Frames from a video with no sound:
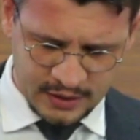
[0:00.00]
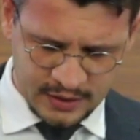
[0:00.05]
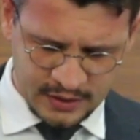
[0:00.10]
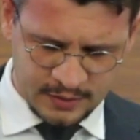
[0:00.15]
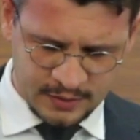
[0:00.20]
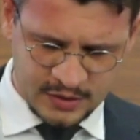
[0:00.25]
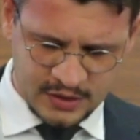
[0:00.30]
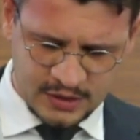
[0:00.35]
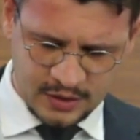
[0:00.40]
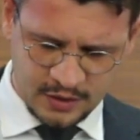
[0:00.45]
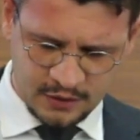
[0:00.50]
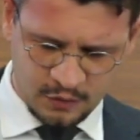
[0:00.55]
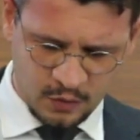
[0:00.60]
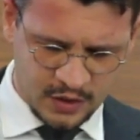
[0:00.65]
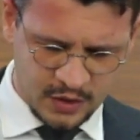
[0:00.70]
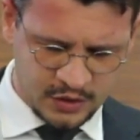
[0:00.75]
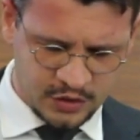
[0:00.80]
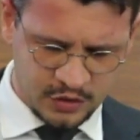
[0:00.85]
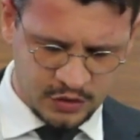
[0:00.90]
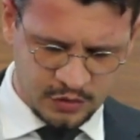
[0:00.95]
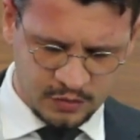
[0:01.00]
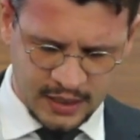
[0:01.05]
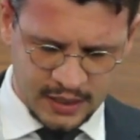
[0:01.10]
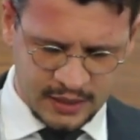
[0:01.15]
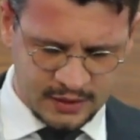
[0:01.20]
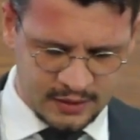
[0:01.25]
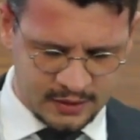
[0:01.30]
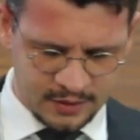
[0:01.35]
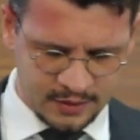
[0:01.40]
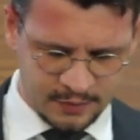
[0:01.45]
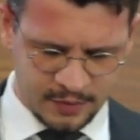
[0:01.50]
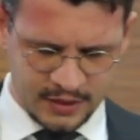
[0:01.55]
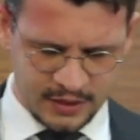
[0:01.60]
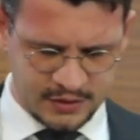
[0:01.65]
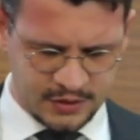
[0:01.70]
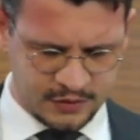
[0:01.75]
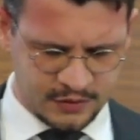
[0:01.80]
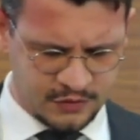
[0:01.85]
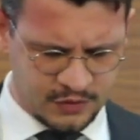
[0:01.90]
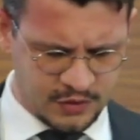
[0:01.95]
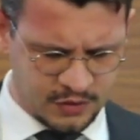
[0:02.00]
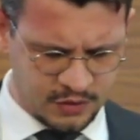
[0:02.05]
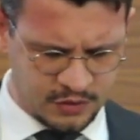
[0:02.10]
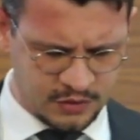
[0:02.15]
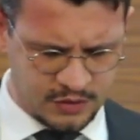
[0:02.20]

himself one new man in the place of two,